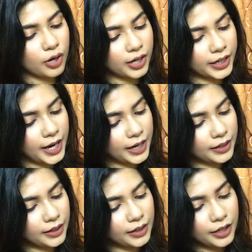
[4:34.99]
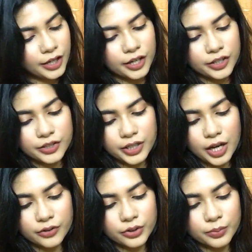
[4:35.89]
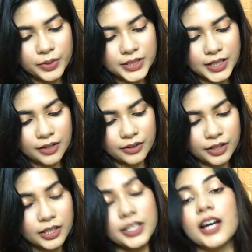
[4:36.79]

again, 300 rupees, I think.